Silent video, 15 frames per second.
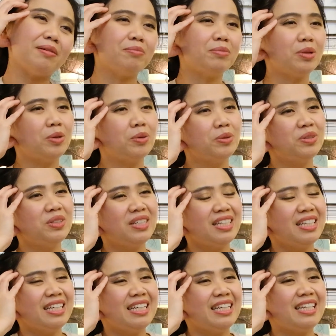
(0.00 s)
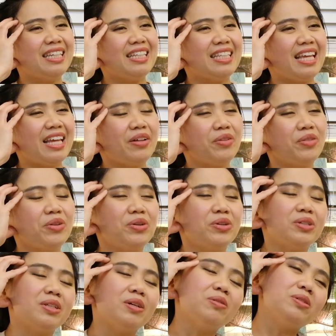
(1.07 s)
and blow. Inhale through
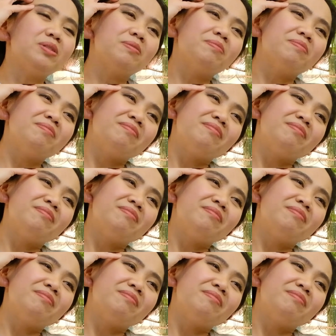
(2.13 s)
your nose